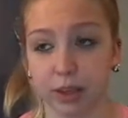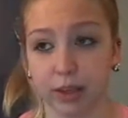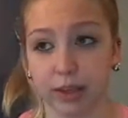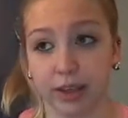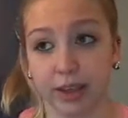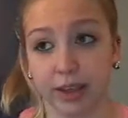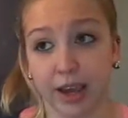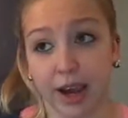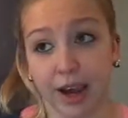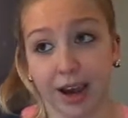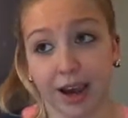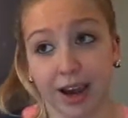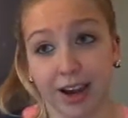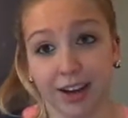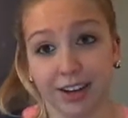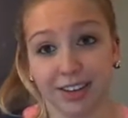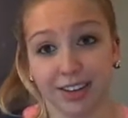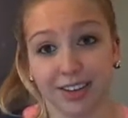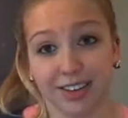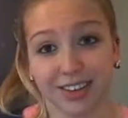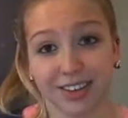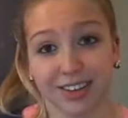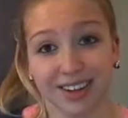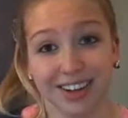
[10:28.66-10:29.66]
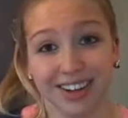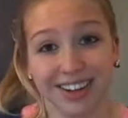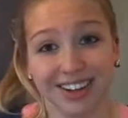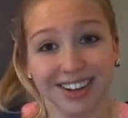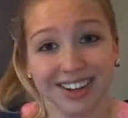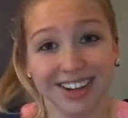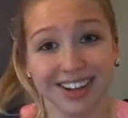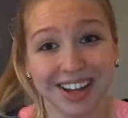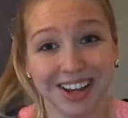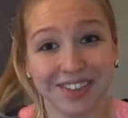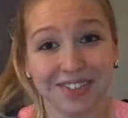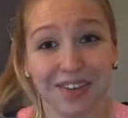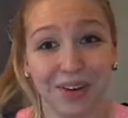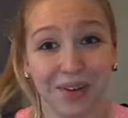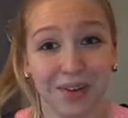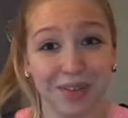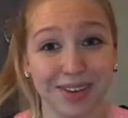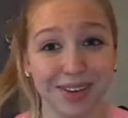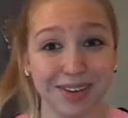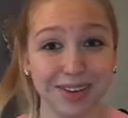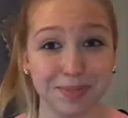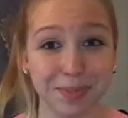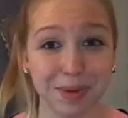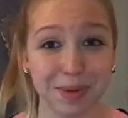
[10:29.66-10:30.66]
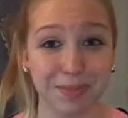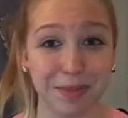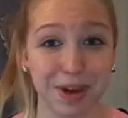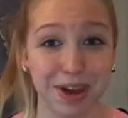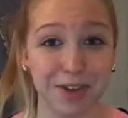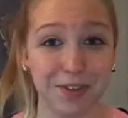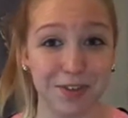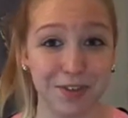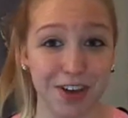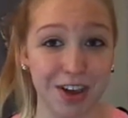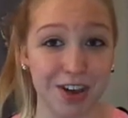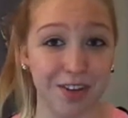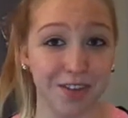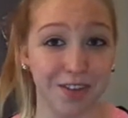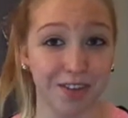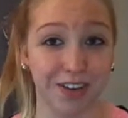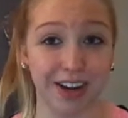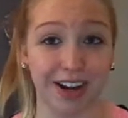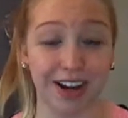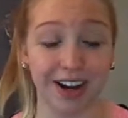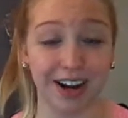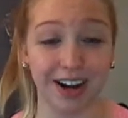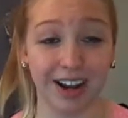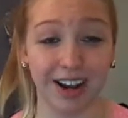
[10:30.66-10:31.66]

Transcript: yeah, they've always been my favorite.